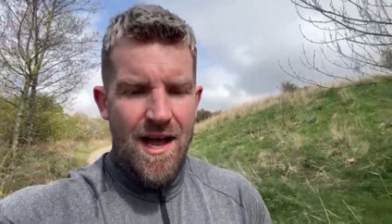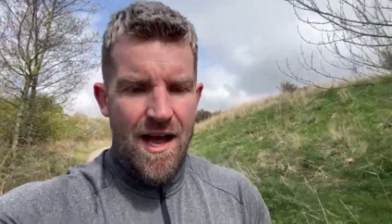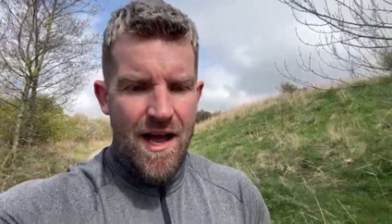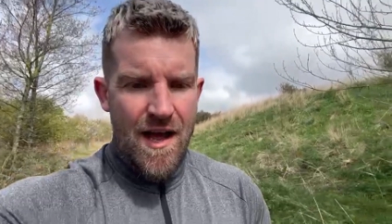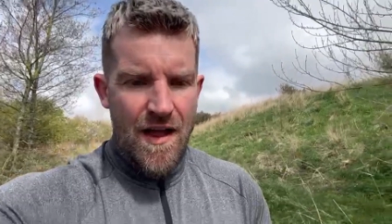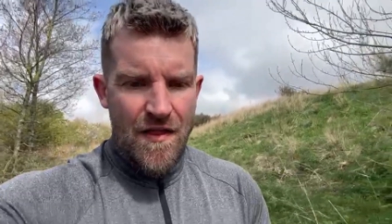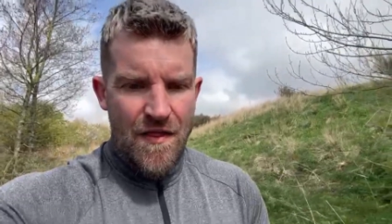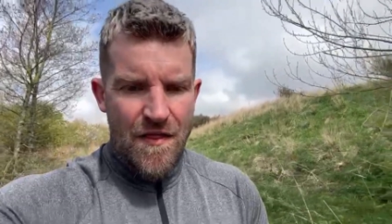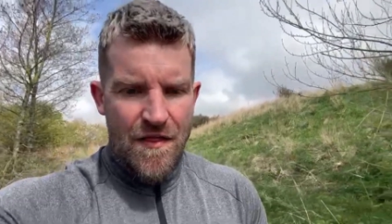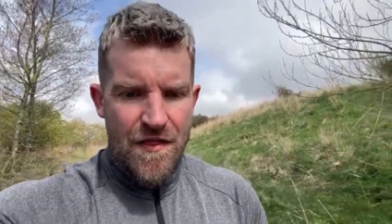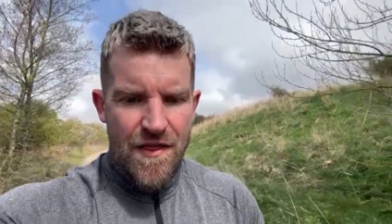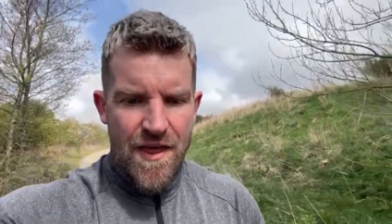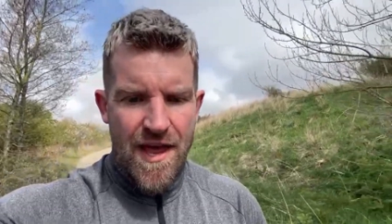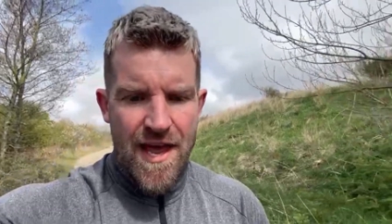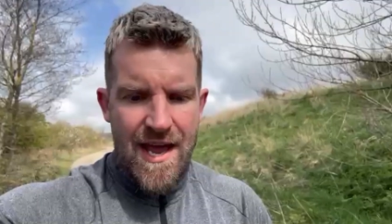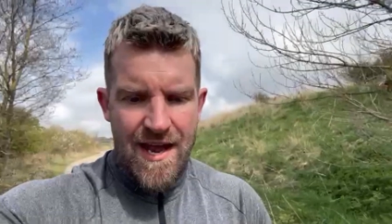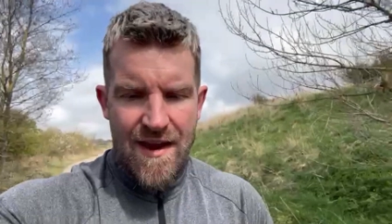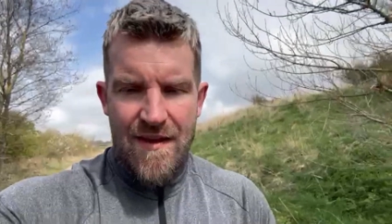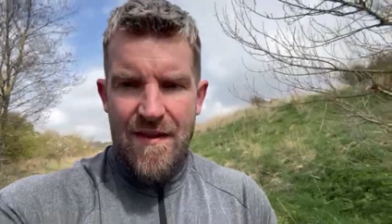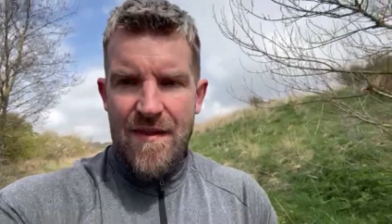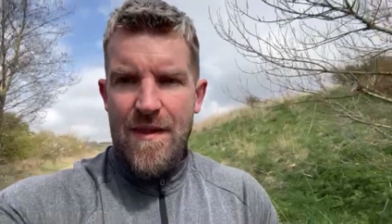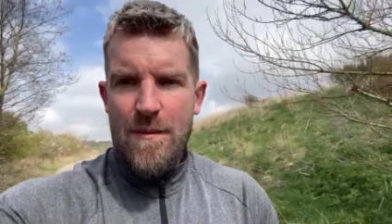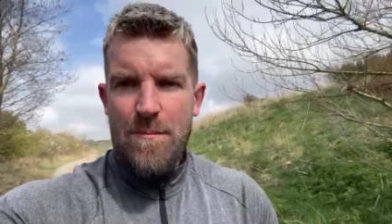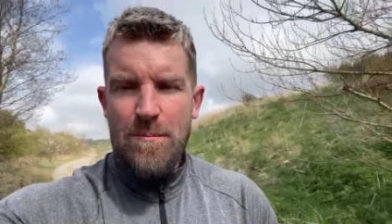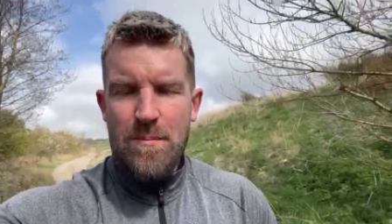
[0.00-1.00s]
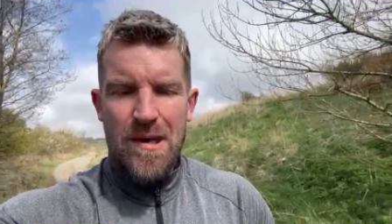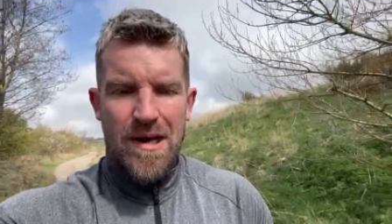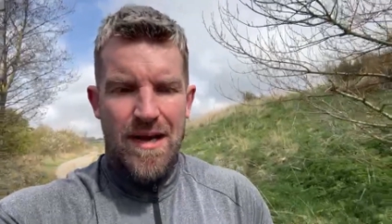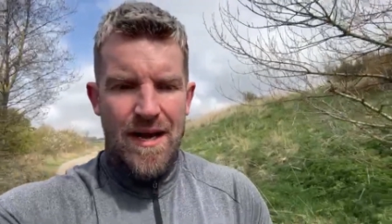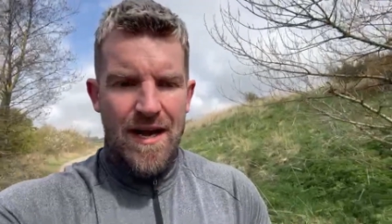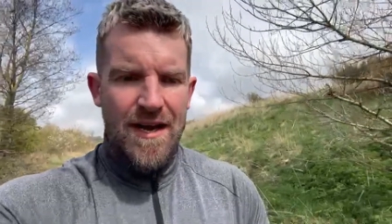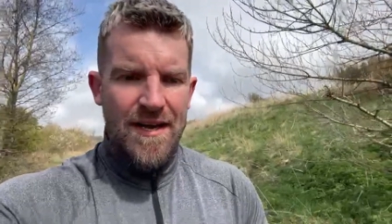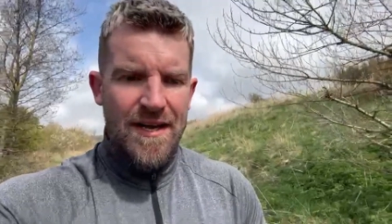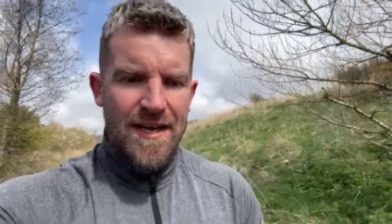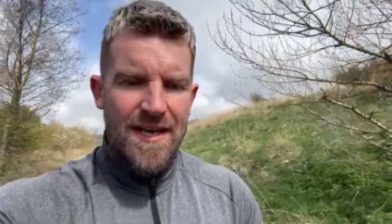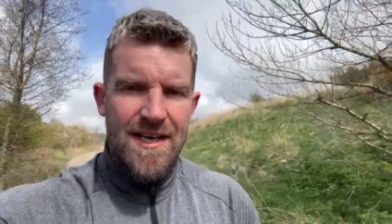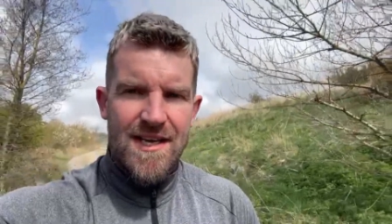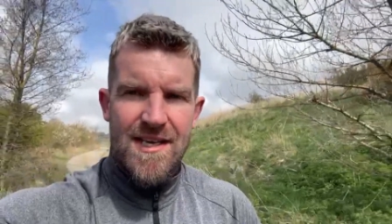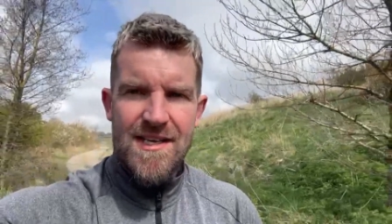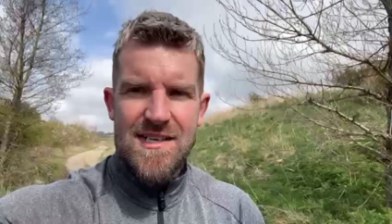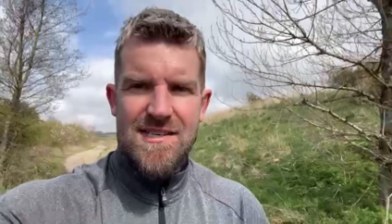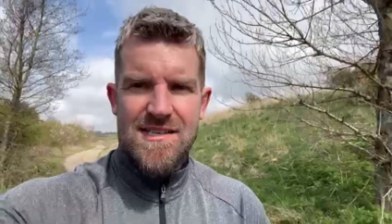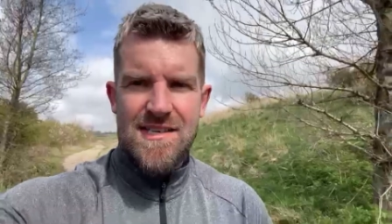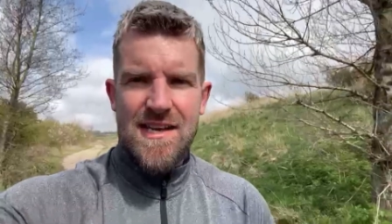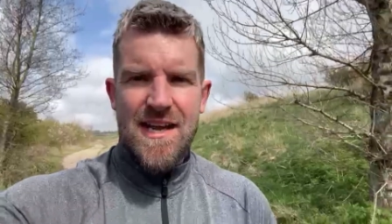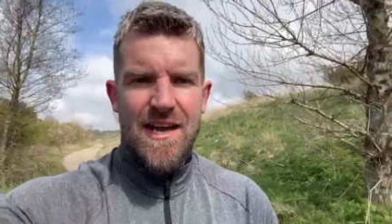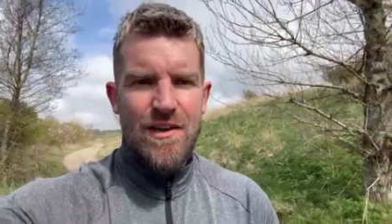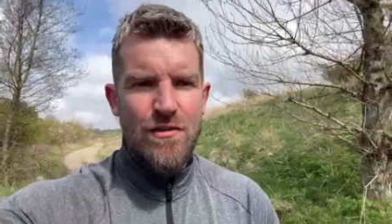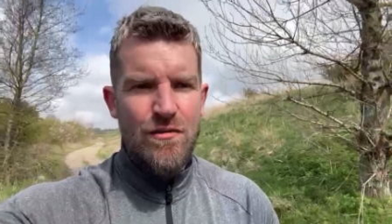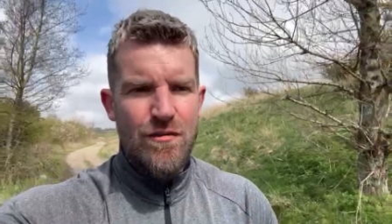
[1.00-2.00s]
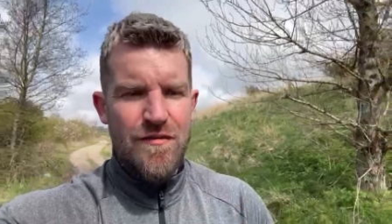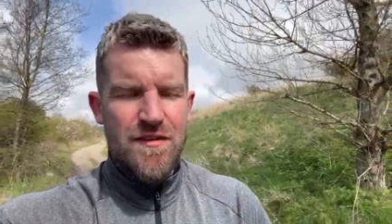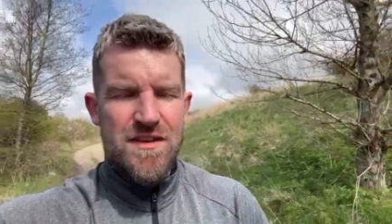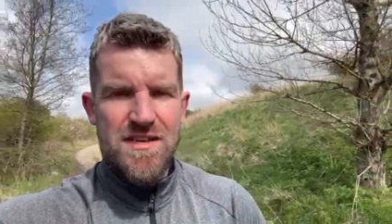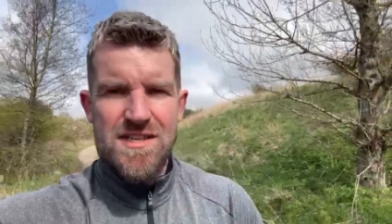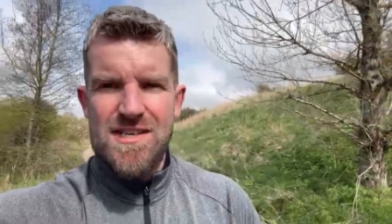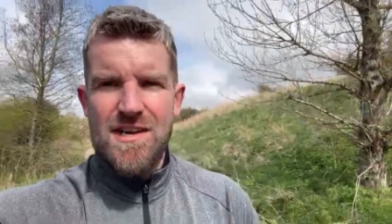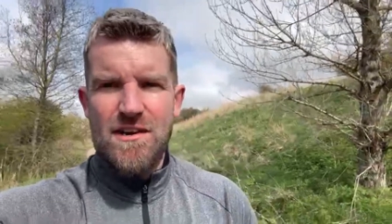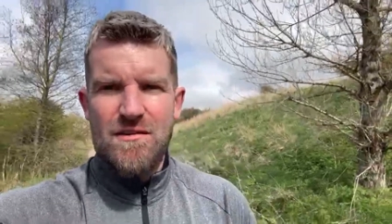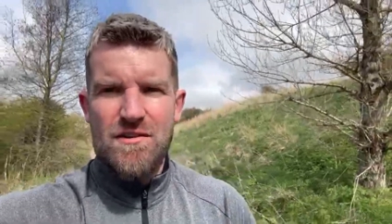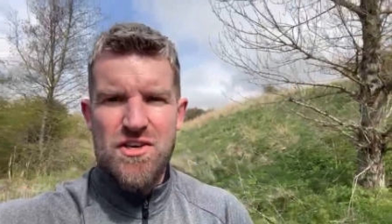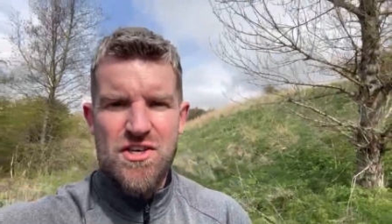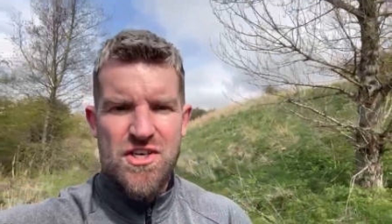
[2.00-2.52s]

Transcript: and then the plan is to head over to South